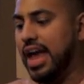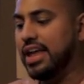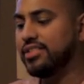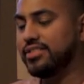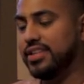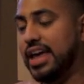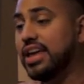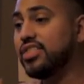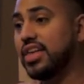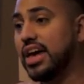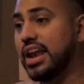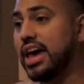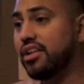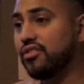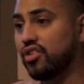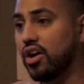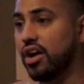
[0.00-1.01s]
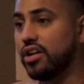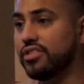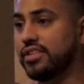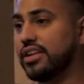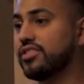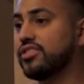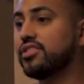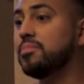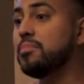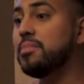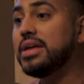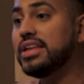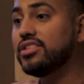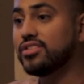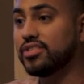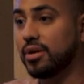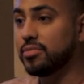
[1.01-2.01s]
and take that out of context to
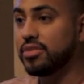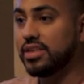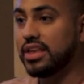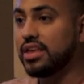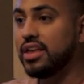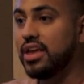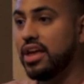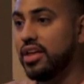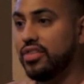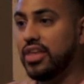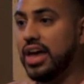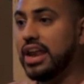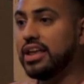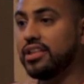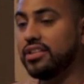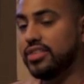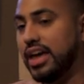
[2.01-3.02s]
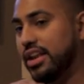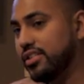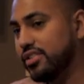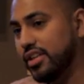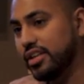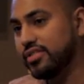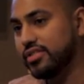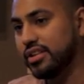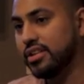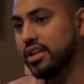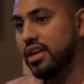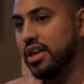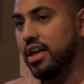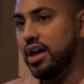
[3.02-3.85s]
mean something that it doesn't.